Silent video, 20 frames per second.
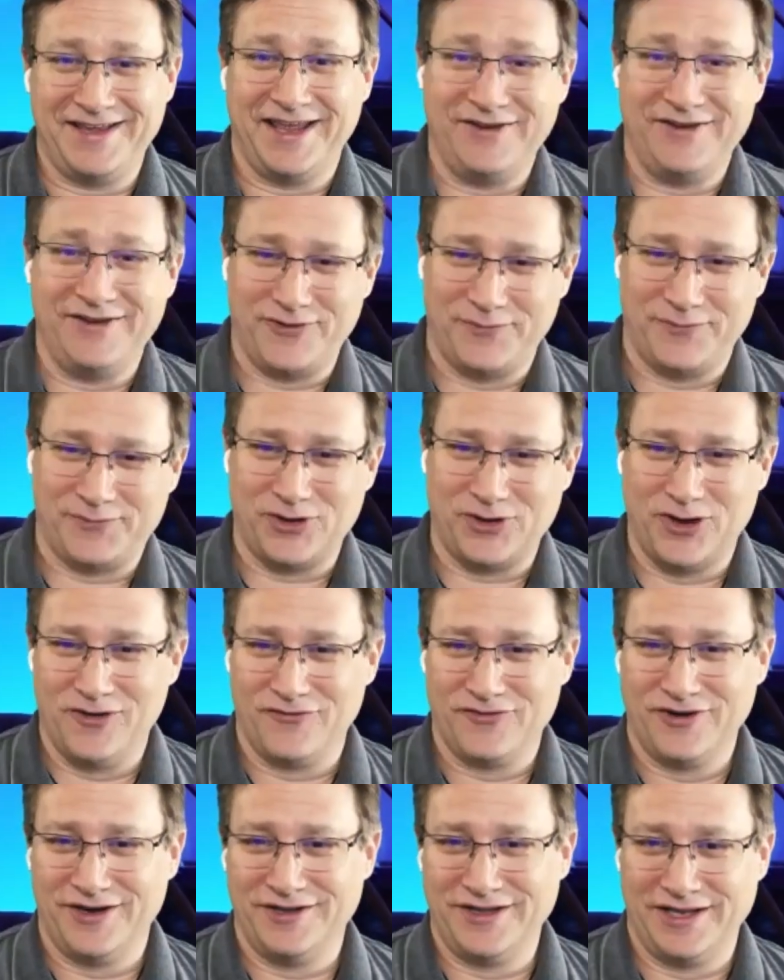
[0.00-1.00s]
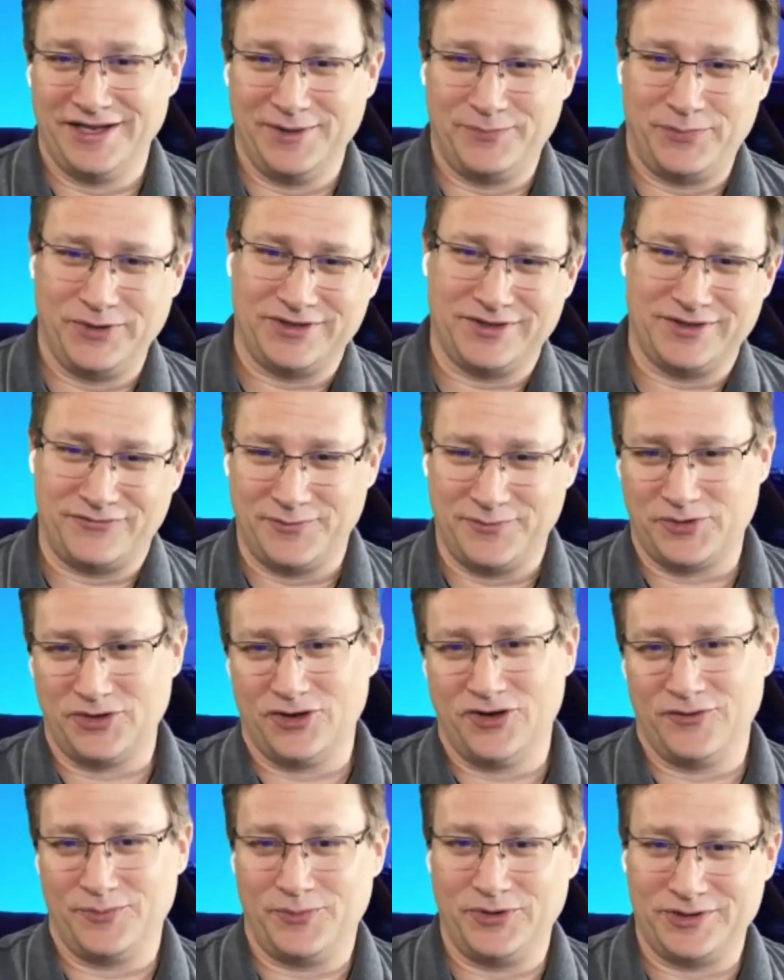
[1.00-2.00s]
he flipped it over and then they put the flipped it
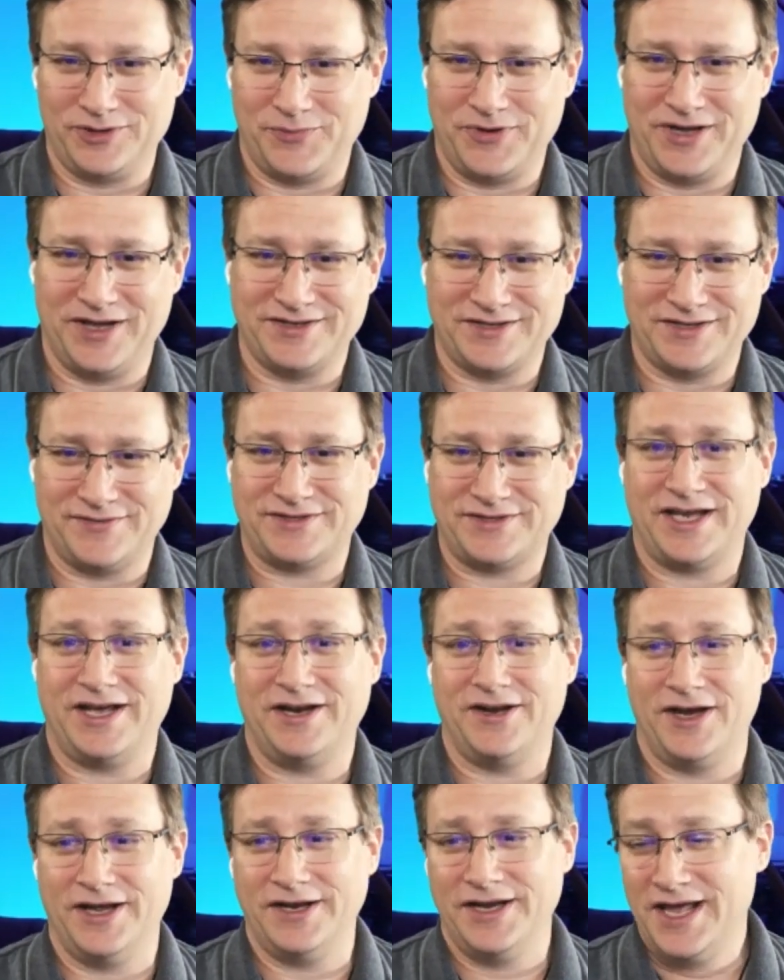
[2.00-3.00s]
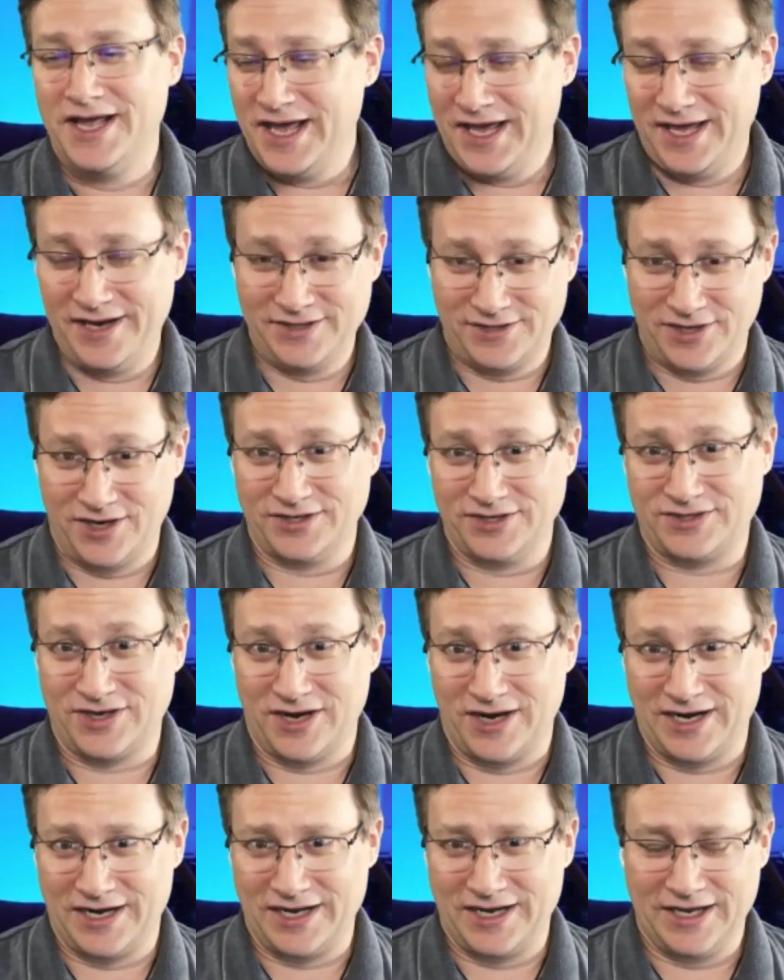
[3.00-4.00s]
over, put the positive side on and his heart
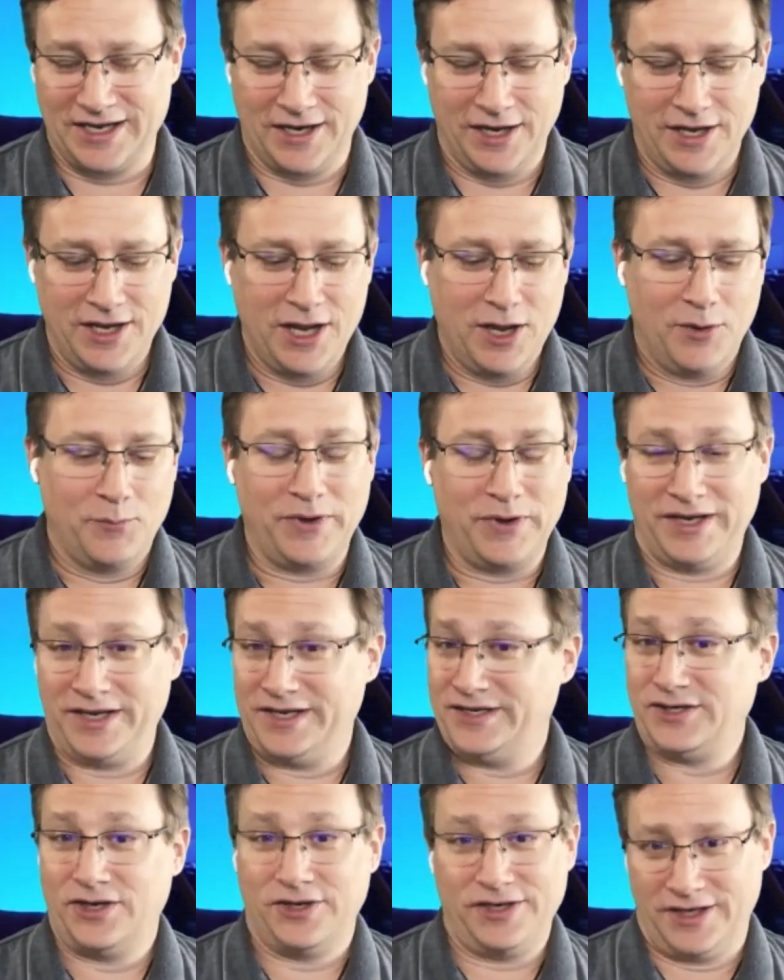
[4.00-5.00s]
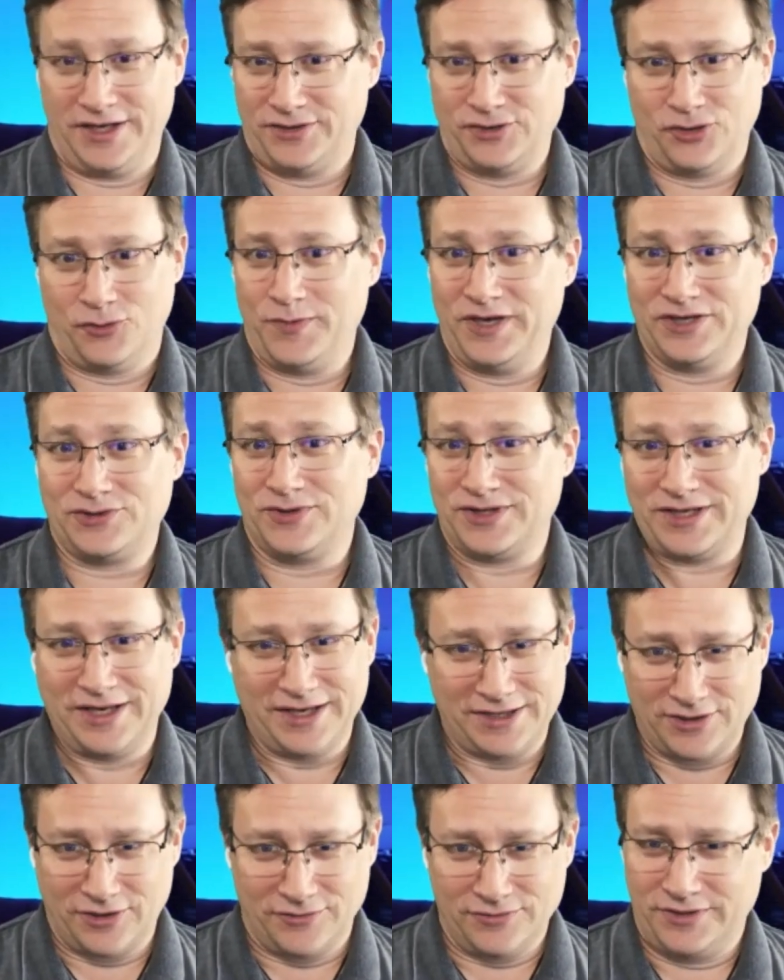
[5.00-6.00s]
started again. But you don't, yeah, don't mess with them.
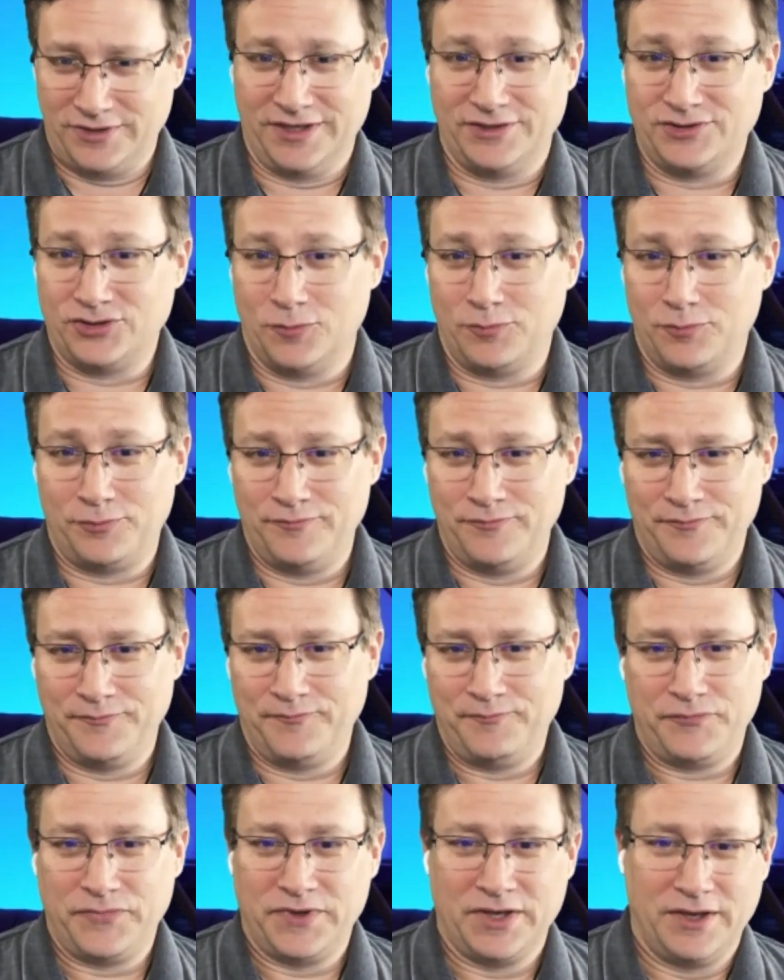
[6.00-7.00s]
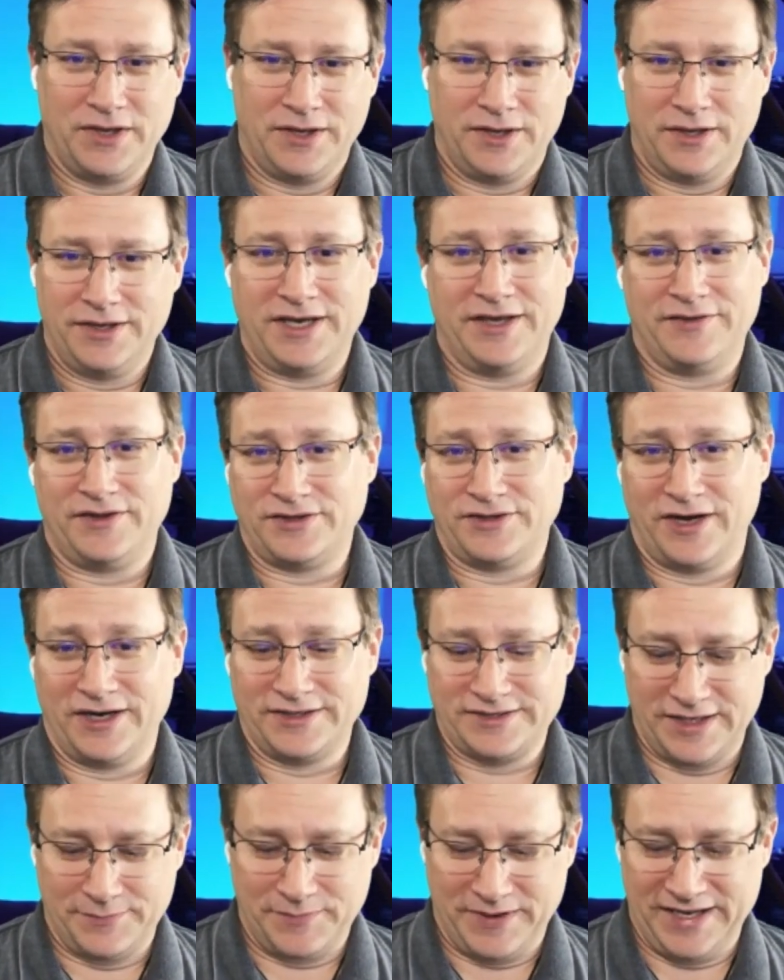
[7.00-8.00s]
Don't, yeah, don't. Yeah. The dark
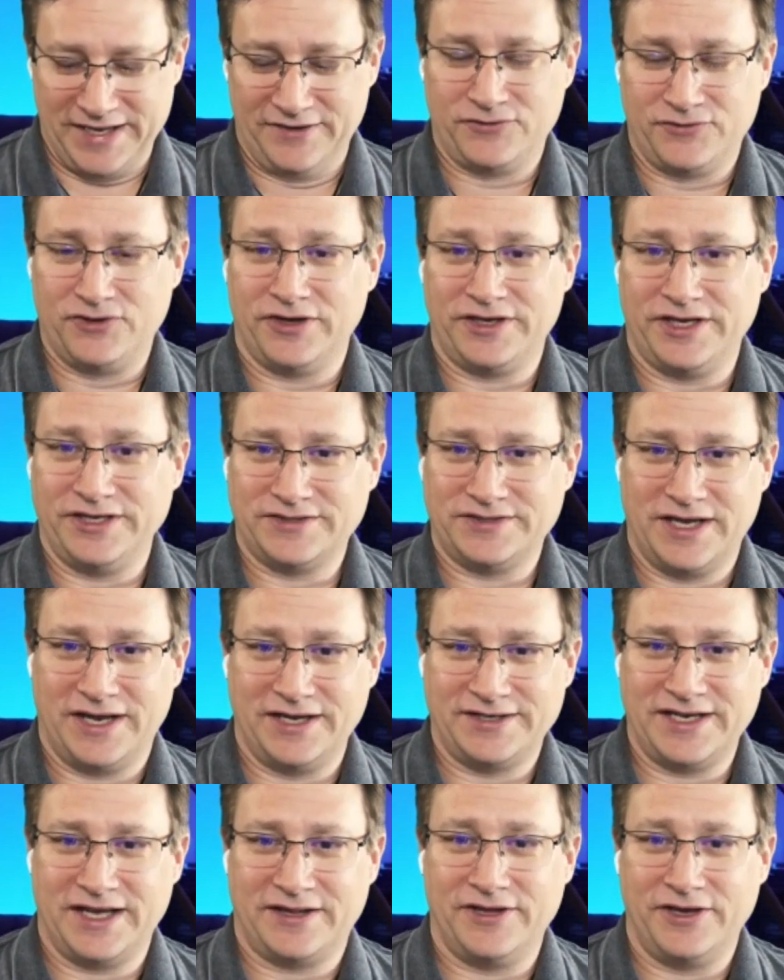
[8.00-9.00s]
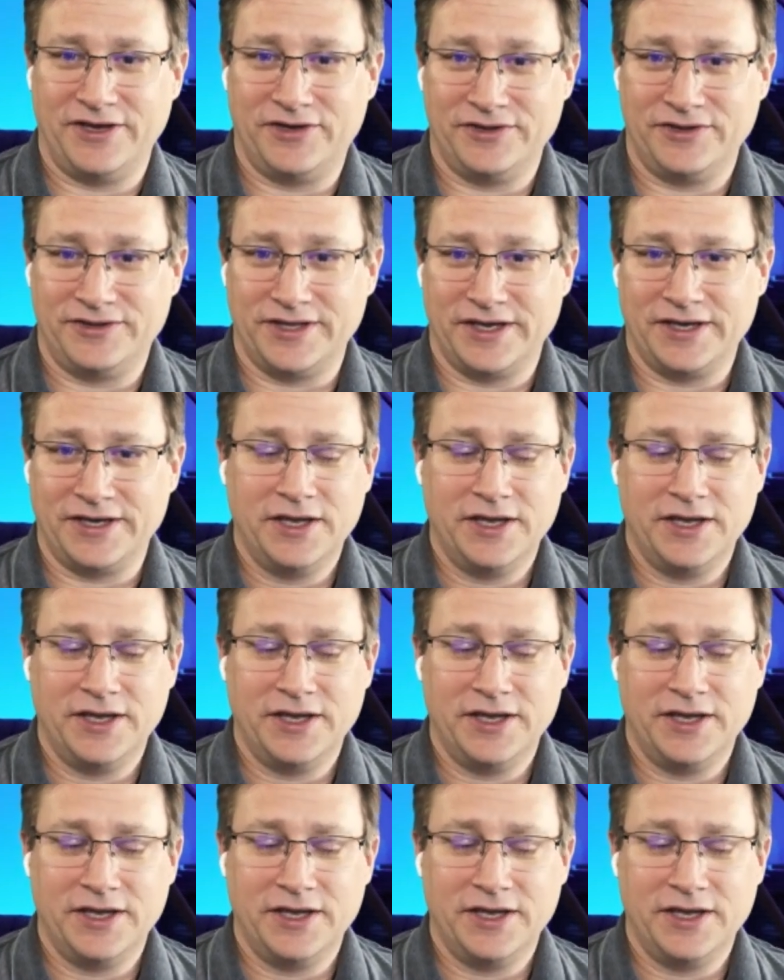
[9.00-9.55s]
side might have cookies. Not exactly a good thing.